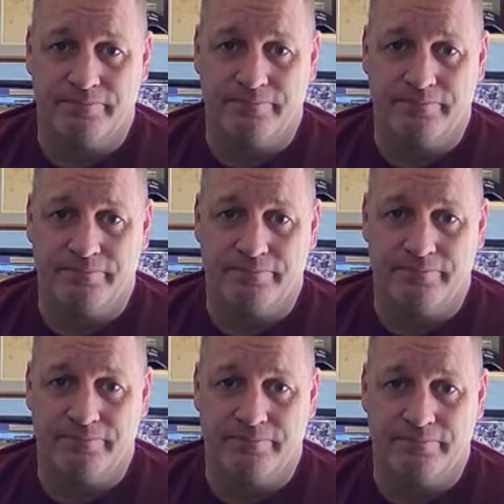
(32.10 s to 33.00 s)

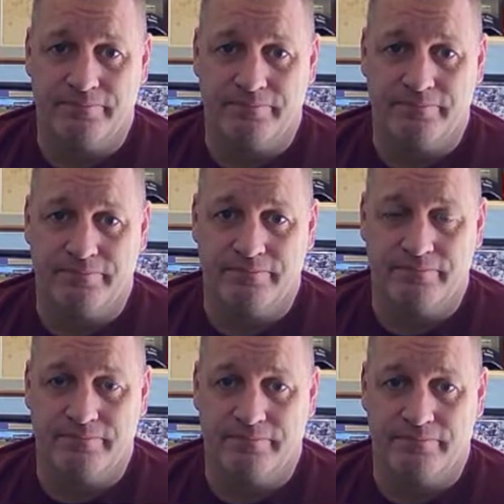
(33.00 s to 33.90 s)

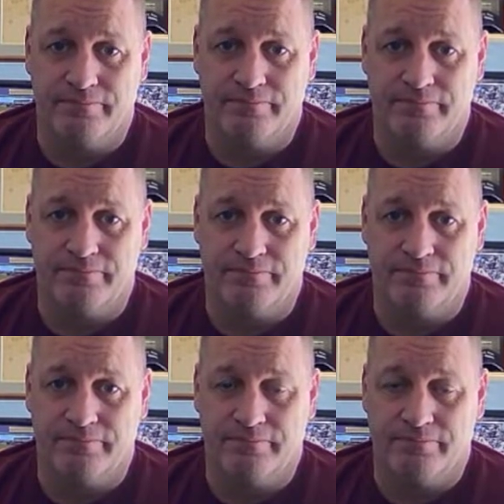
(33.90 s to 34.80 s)

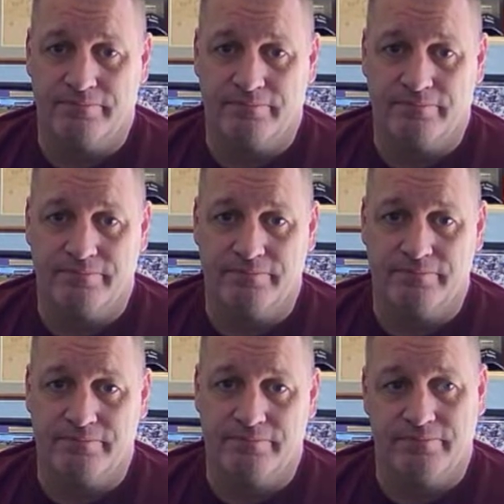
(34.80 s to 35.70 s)

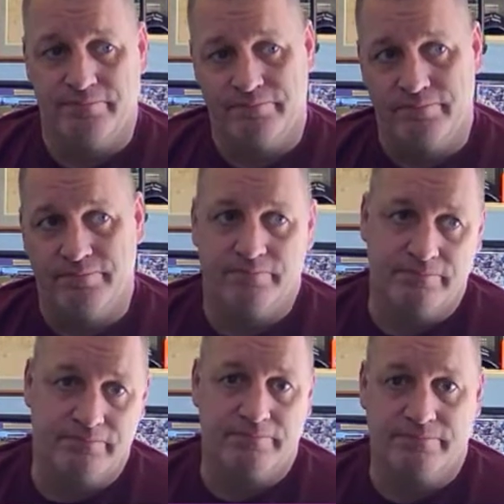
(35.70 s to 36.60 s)

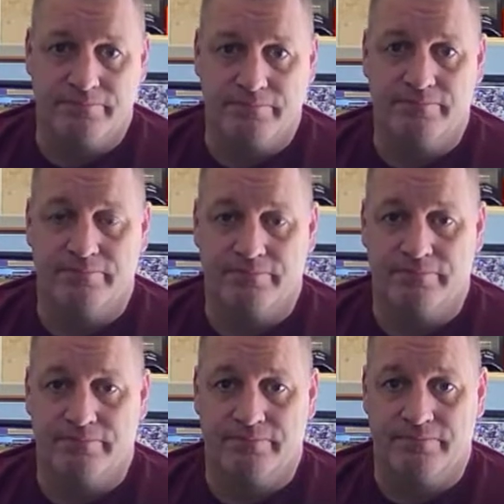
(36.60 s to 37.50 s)

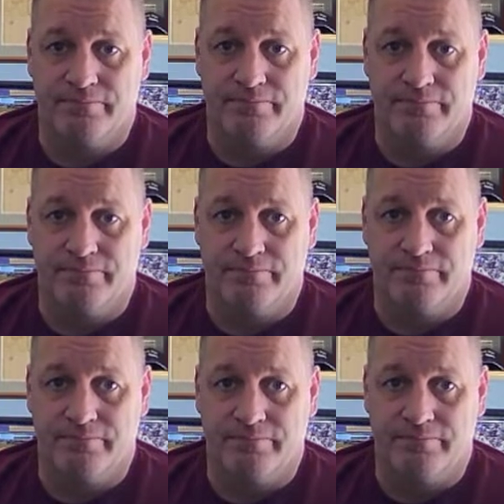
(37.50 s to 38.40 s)

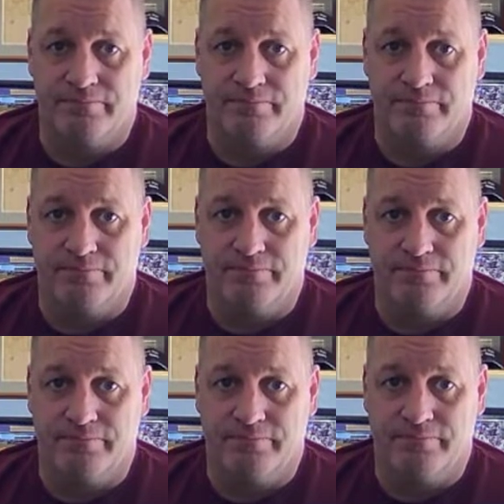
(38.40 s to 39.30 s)

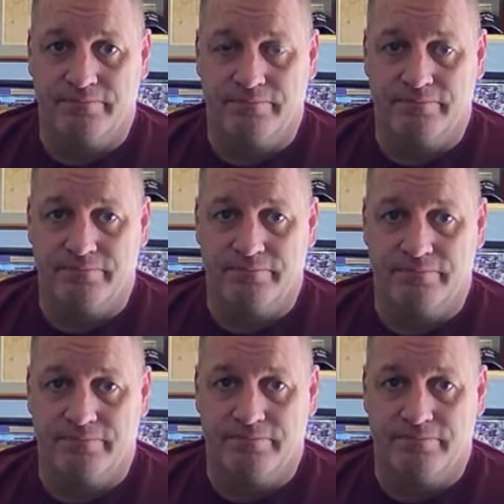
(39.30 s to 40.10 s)
No words are spoken by the person on screen.